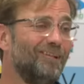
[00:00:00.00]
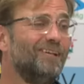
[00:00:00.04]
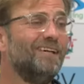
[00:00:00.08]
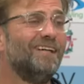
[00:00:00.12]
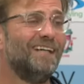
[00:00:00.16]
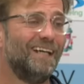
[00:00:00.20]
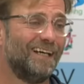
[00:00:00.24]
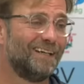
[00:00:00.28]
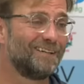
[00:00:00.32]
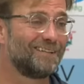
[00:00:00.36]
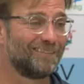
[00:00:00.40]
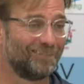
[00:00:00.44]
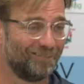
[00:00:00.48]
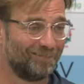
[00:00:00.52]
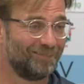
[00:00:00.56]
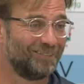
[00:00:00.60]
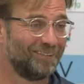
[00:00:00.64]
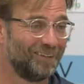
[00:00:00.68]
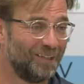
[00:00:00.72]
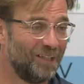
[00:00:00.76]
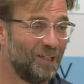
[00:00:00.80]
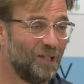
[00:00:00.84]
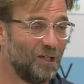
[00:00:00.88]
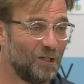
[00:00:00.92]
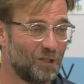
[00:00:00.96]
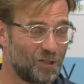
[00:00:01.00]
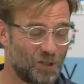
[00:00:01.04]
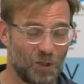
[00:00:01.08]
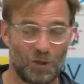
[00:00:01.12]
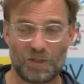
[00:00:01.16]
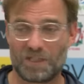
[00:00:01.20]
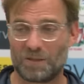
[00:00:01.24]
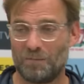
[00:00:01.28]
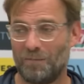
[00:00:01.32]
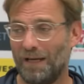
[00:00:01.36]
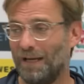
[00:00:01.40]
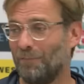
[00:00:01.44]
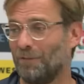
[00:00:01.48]
Yes.
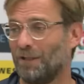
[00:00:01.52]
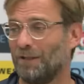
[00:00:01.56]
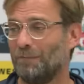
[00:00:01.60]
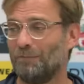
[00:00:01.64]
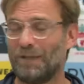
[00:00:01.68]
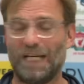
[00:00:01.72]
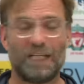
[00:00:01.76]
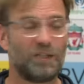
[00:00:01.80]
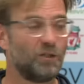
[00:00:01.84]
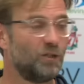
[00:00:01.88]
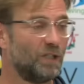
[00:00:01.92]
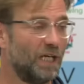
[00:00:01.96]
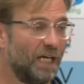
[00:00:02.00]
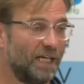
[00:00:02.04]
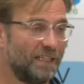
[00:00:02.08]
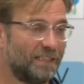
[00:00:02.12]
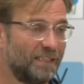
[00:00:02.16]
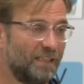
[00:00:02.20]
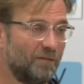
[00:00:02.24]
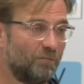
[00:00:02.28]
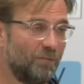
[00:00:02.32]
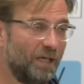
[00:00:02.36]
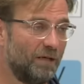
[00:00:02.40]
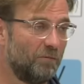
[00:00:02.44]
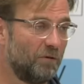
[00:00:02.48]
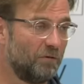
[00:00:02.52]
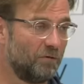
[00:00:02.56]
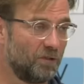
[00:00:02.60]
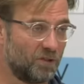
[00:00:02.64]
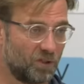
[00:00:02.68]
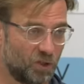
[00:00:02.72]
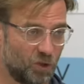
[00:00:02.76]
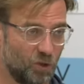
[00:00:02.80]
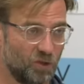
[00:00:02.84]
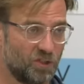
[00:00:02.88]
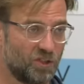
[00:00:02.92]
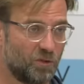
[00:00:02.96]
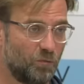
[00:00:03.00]
So it's Man, Man United. Maybe we
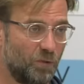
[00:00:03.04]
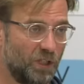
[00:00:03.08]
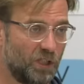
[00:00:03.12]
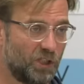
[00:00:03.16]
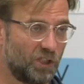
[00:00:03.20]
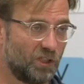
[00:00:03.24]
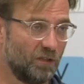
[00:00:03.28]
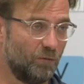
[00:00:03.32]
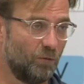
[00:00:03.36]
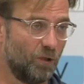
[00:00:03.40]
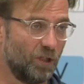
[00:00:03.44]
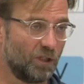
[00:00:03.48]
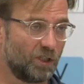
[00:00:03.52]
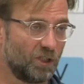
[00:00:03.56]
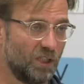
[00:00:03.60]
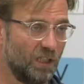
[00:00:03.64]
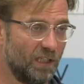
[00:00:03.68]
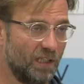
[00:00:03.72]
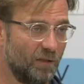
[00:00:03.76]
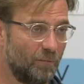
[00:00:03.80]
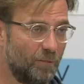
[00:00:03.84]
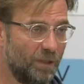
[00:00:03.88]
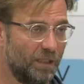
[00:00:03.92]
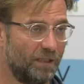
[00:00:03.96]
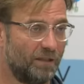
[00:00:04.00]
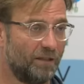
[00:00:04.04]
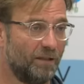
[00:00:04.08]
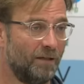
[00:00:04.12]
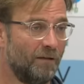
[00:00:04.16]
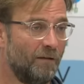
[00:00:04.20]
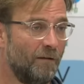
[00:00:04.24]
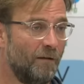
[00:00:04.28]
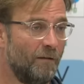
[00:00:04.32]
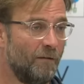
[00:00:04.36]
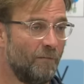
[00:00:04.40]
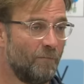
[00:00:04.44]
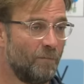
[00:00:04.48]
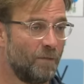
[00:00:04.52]
should switch the watch a little bit
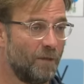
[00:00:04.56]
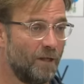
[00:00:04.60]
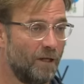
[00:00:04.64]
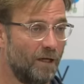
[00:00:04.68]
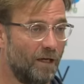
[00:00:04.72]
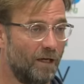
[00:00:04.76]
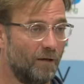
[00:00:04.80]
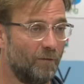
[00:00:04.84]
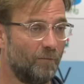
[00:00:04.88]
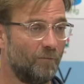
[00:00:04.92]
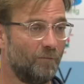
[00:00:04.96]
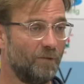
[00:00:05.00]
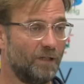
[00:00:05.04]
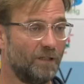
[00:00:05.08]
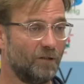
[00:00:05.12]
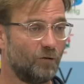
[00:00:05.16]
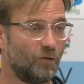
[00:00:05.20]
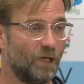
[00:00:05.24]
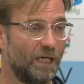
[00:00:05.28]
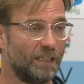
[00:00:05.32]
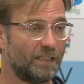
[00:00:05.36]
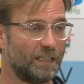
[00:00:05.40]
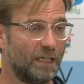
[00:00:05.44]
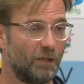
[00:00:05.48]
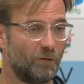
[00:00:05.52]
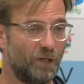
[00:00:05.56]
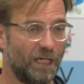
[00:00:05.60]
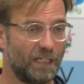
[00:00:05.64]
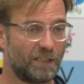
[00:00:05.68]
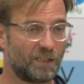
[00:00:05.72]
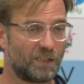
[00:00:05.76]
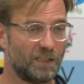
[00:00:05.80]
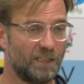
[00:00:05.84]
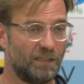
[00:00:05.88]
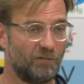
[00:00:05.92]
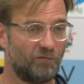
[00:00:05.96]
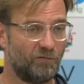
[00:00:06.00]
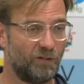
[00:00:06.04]
um, in the right
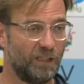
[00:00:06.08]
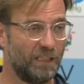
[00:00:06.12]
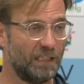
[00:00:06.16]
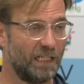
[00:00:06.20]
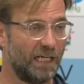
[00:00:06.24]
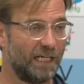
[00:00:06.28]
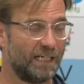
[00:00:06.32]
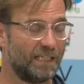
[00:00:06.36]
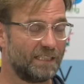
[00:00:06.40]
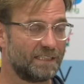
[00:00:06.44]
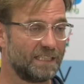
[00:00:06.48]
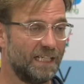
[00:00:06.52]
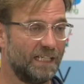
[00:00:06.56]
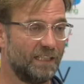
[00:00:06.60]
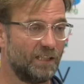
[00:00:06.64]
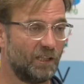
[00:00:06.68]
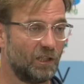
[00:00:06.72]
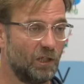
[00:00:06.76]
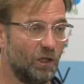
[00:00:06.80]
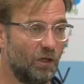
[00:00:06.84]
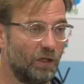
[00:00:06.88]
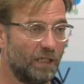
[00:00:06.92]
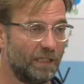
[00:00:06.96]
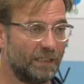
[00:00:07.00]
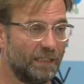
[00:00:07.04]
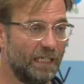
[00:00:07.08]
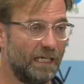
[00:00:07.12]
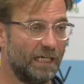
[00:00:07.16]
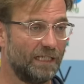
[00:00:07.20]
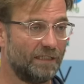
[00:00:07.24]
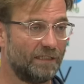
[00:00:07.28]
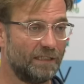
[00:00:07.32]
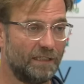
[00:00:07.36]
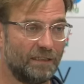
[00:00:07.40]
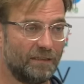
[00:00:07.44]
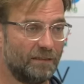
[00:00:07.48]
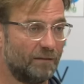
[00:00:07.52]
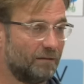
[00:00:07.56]
direction and feel like it's 8 o'clock at
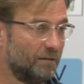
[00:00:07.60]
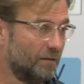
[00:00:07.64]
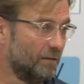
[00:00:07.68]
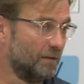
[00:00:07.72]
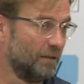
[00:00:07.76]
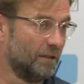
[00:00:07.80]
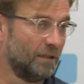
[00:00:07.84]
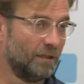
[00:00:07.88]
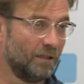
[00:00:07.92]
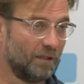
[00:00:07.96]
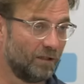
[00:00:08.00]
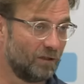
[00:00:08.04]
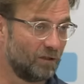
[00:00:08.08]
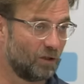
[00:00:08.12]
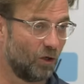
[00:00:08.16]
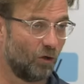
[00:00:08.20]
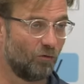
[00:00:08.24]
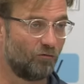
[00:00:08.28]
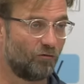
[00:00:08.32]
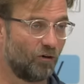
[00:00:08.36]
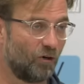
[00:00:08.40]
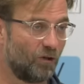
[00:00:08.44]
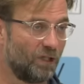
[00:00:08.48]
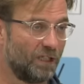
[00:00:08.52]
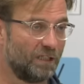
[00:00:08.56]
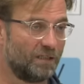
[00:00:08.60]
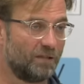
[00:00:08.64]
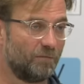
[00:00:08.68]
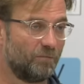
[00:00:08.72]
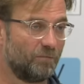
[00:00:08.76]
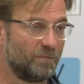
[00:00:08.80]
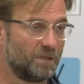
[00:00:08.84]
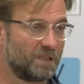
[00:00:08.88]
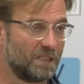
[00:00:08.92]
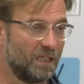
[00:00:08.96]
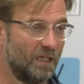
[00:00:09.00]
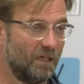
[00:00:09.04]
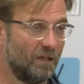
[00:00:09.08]
night and go for it.
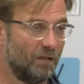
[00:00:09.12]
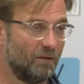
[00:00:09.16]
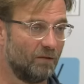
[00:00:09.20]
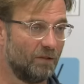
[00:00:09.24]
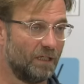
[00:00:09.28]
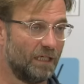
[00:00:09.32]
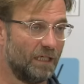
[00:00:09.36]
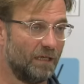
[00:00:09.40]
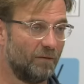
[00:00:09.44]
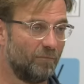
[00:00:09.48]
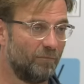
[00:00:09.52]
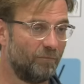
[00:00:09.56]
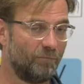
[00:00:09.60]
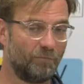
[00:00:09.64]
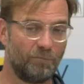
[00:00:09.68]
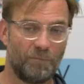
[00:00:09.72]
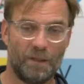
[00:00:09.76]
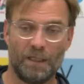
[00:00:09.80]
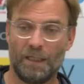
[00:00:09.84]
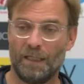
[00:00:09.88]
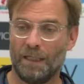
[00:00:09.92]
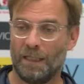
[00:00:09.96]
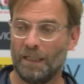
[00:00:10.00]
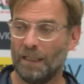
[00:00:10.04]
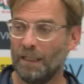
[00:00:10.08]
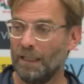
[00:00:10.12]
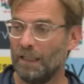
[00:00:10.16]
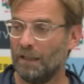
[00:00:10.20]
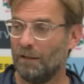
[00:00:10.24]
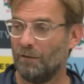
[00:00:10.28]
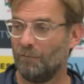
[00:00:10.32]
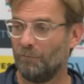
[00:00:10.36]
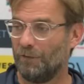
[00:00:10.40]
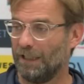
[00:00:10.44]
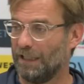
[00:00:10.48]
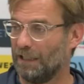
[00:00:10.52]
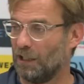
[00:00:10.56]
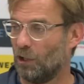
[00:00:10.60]
So um,
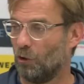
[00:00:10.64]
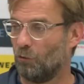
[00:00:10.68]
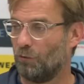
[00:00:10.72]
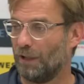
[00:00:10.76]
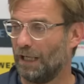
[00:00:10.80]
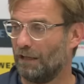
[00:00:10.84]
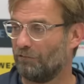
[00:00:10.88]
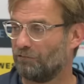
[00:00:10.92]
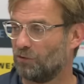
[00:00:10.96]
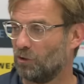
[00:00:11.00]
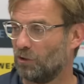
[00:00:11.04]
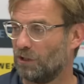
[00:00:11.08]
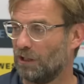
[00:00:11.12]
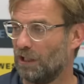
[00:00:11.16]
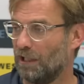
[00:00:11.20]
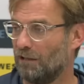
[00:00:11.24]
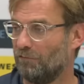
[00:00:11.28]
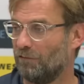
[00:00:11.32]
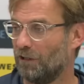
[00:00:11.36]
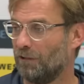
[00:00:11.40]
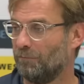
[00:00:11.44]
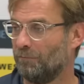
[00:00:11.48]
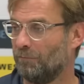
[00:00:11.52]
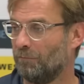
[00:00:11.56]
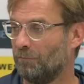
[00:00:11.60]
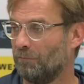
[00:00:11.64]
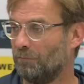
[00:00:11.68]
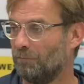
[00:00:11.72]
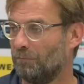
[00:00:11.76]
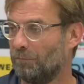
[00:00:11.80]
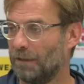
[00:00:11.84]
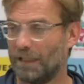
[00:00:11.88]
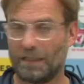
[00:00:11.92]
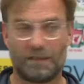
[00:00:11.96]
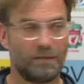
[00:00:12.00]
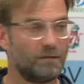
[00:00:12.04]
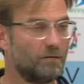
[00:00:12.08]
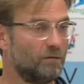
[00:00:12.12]
we know we have to deliver
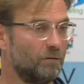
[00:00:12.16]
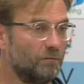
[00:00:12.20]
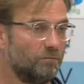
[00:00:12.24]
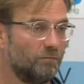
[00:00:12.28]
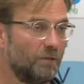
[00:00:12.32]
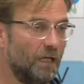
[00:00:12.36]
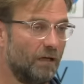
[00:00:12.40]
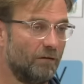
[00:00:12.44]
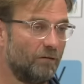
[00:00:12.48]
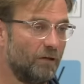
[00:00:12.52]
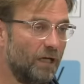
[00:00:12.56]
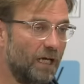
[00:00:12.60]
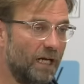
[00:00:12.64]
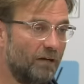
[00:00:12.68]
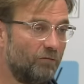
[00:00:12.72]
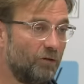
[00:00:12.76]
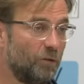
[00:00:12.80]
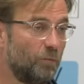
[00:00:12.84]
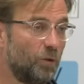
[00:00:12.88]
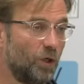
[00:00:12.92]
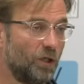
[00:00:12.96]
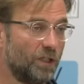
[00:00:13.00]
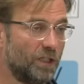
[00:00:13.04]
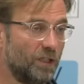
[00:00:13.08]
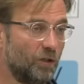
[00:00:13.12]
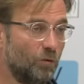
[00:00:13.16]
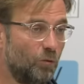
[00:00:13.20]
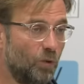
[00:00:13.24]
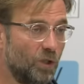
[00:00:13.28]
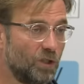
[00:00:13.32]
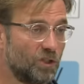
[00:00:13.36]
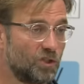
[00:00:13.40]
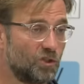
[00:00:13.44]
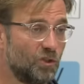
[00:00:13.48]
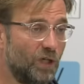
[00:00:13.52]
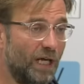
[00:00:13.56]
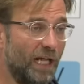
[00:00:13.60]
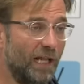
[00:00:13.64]
but uh, everybody who
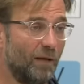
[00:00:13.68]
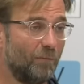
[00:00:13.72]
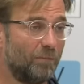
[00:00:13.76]
wants to